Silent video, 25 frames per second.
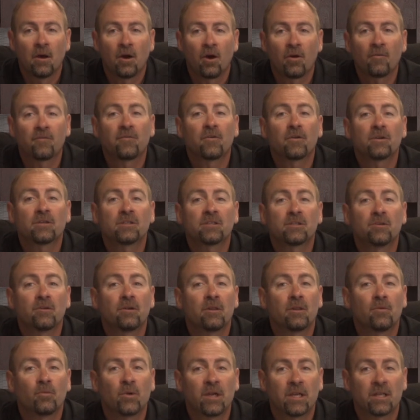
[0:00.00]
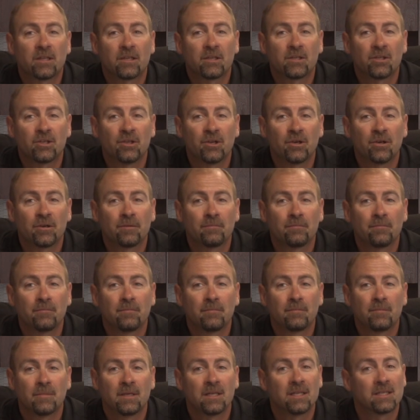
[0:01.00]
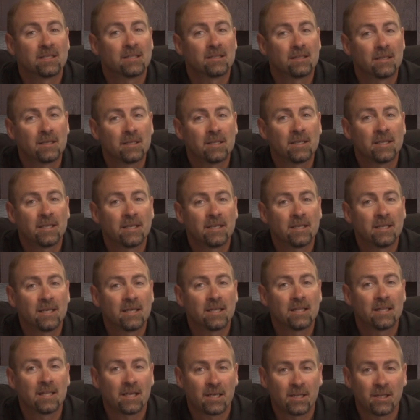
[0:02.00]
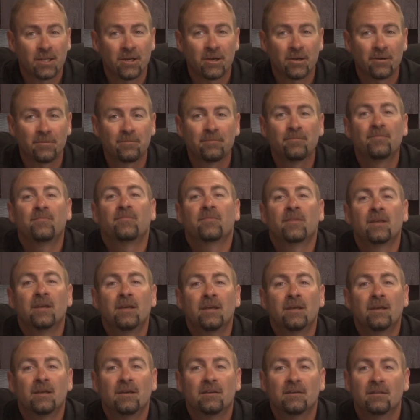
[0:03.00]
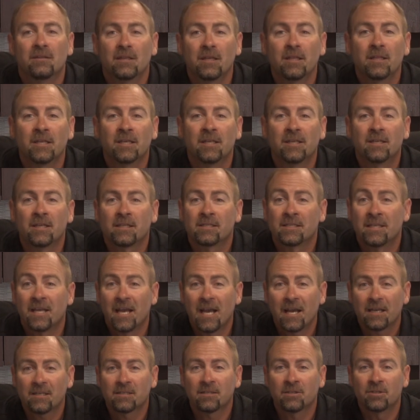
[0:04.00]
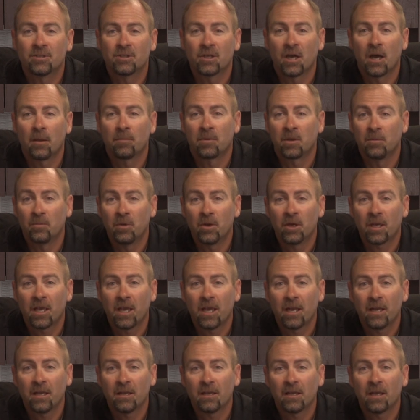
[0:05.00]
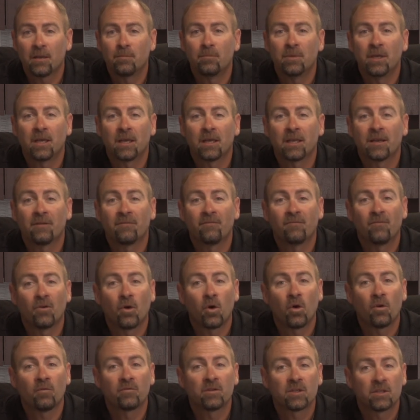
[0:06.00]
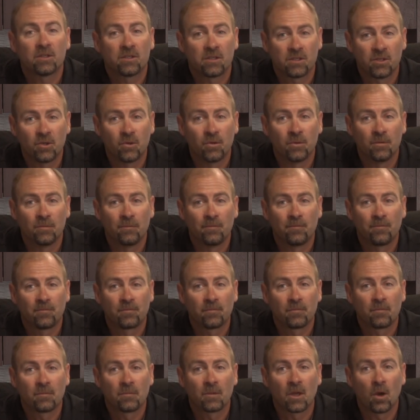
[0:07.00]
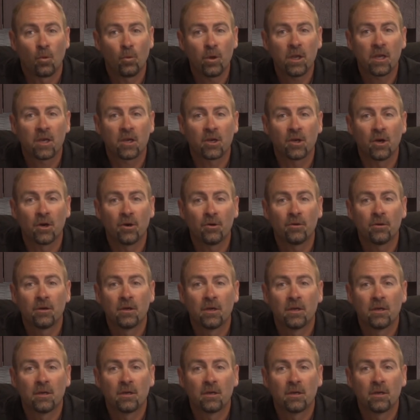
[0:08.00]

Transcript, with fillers: Our first student of the week this year is Lillian LeClaire. Lillian does an excellent job communicating and being an involved student. A week ago,